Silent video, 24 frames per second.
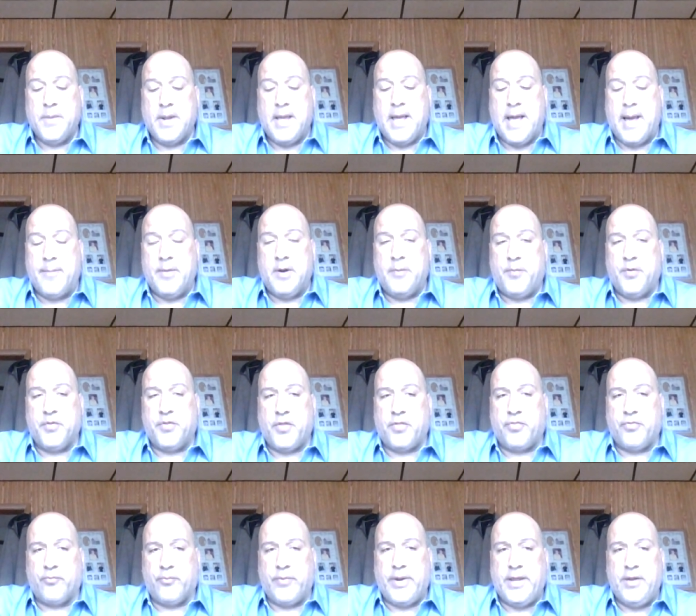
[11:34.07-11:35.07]
I'm going to put the
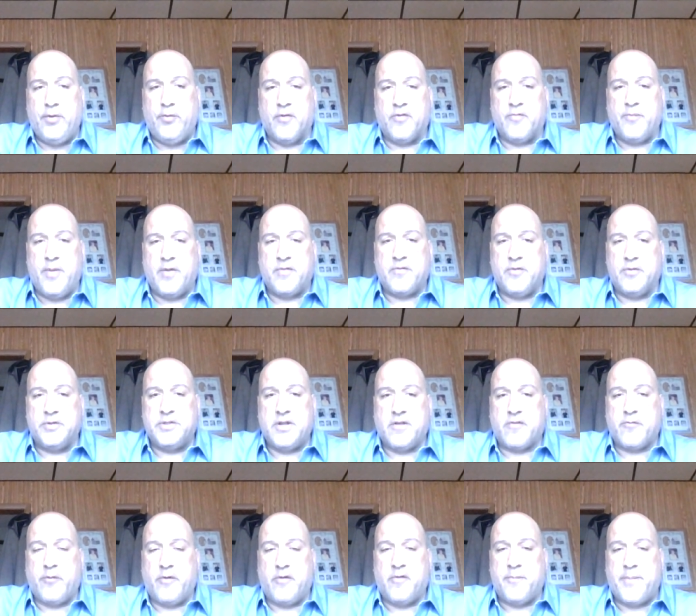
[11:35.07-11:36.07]
3 who is Mr.
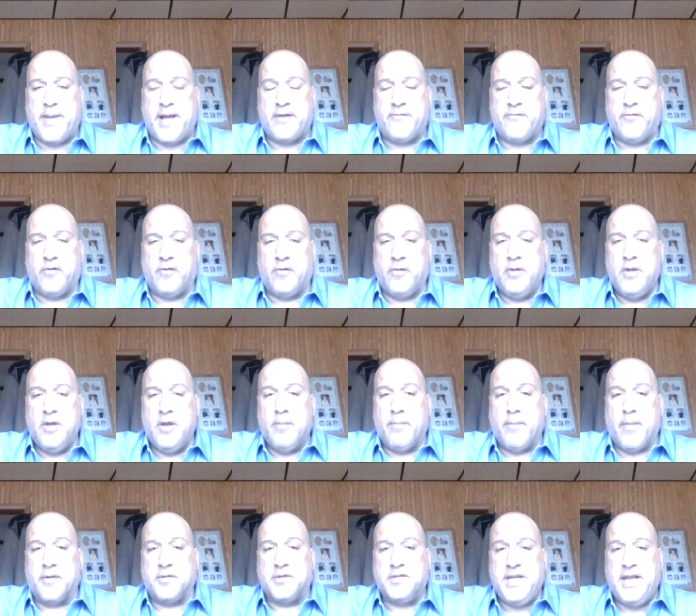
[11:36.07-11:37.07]
Disrespectful.
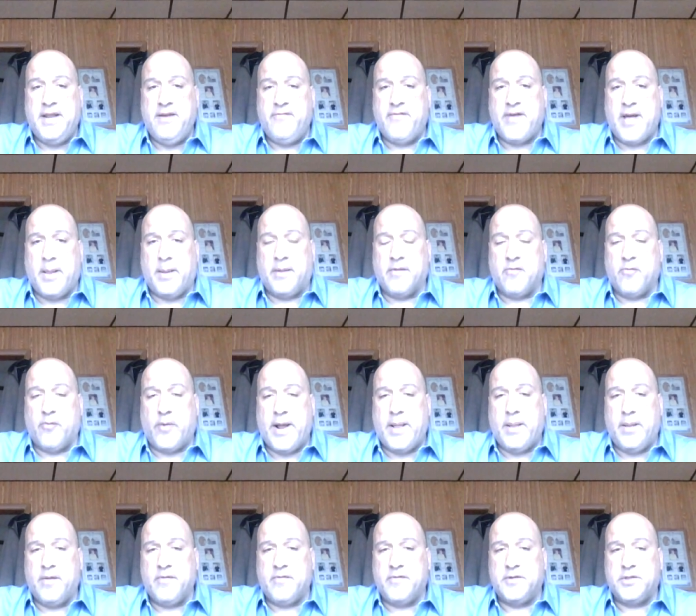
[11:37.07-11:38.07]
Martin
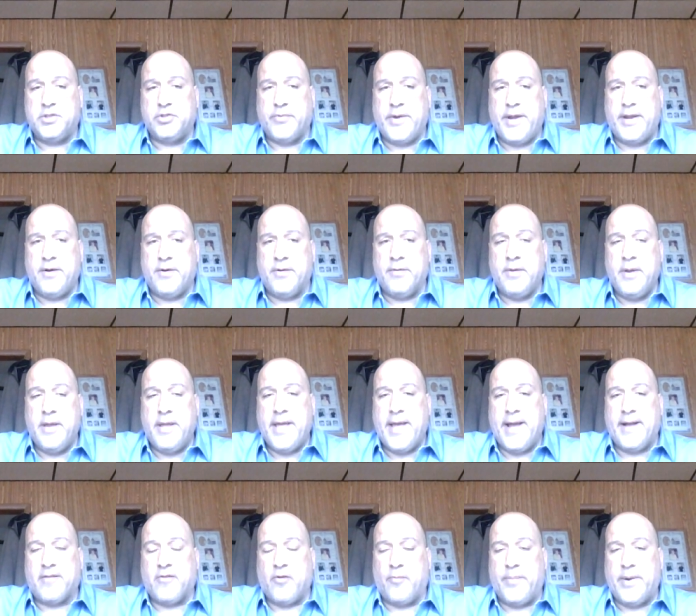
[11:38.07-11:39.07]
Valenzuela is the trainer.
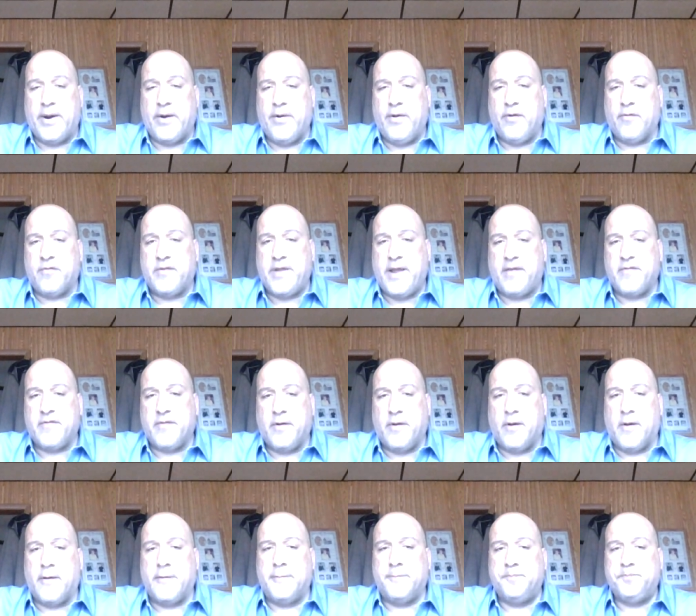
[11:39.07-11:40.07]
Hector Barrios takes the
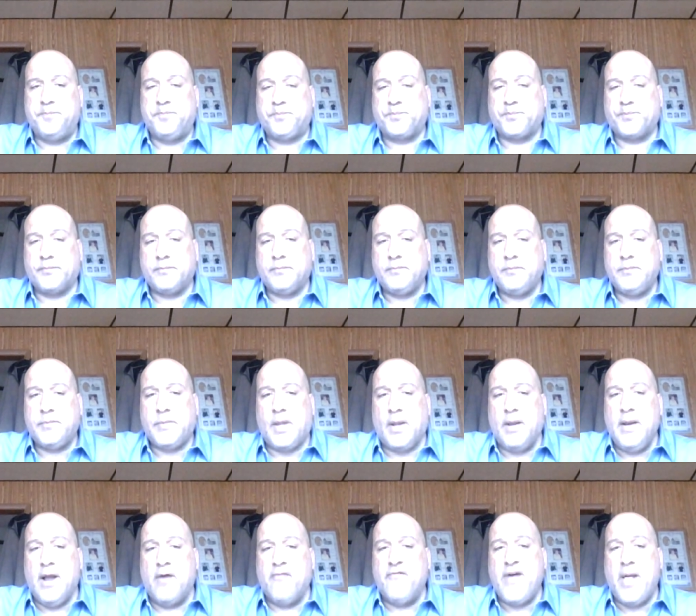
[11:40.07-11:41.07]
call.
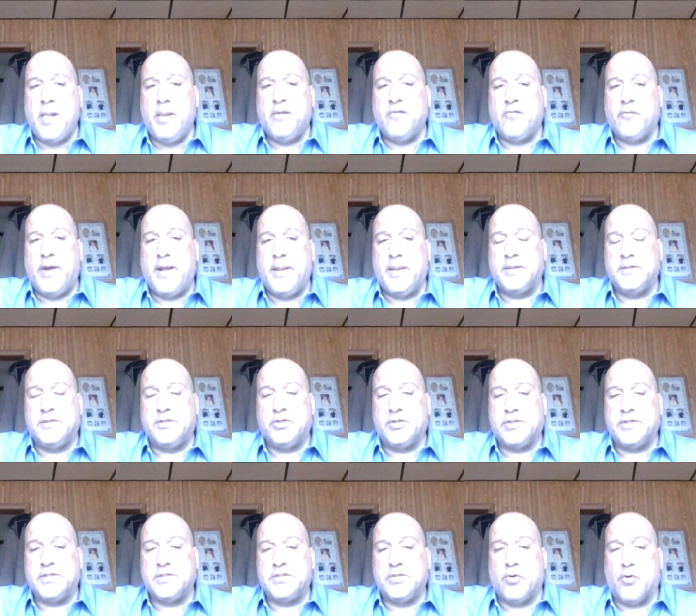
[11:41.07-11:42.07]
Now, Valenzuela
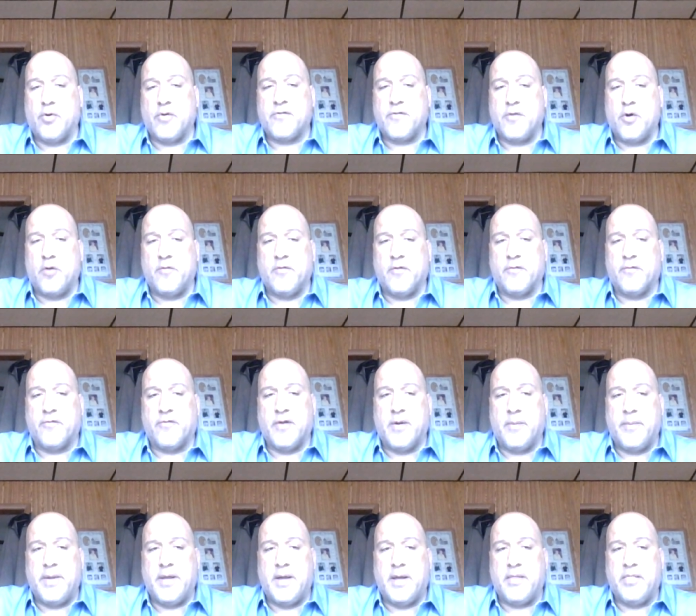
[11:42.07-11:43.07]
took this horse over
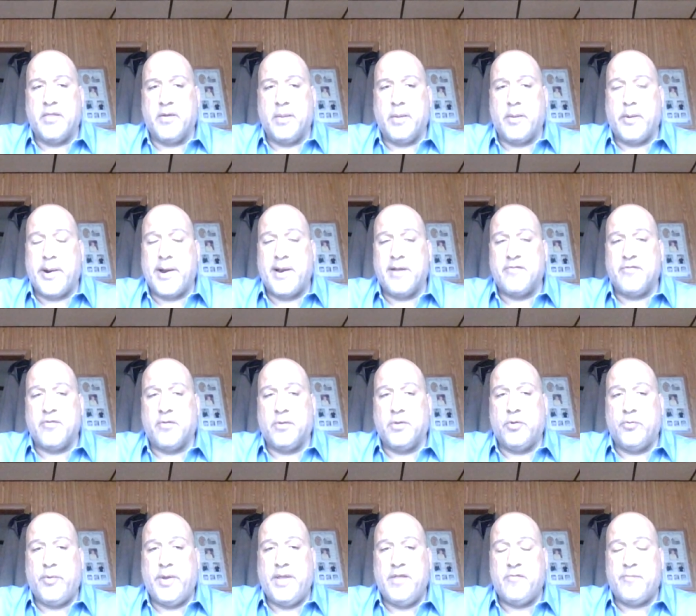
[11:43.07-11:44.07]
from the Lorenzo
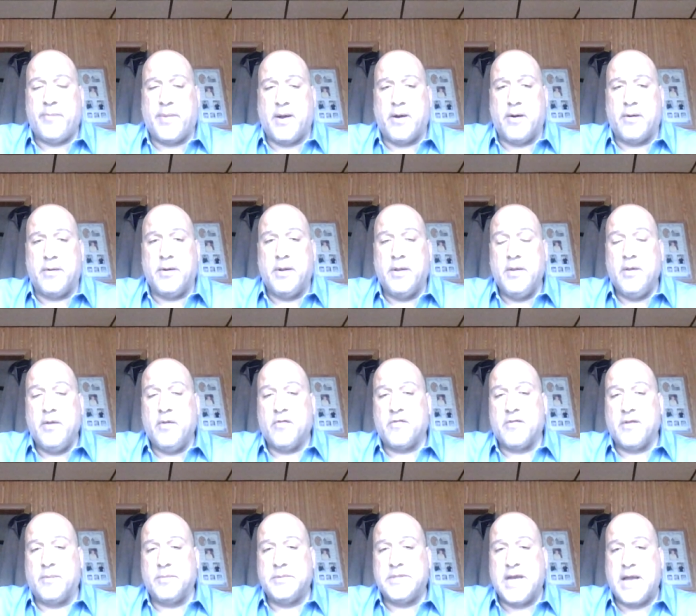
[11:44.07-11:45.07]
Luis barn
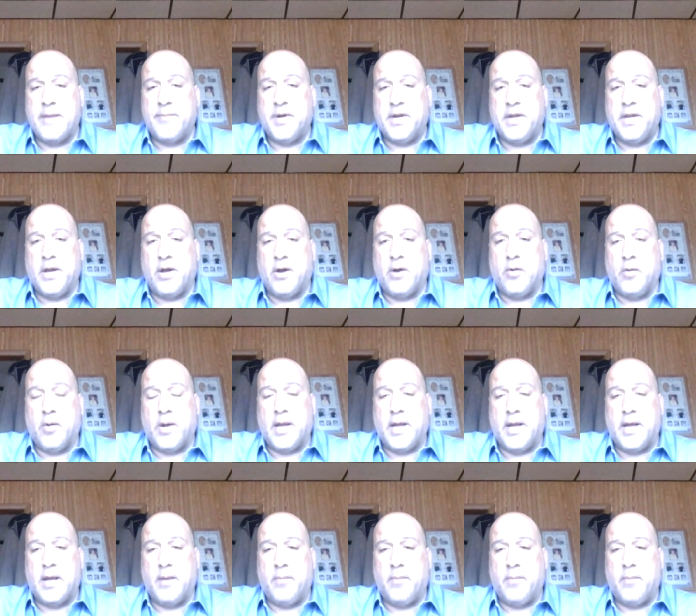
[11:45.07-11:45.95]
some time ago.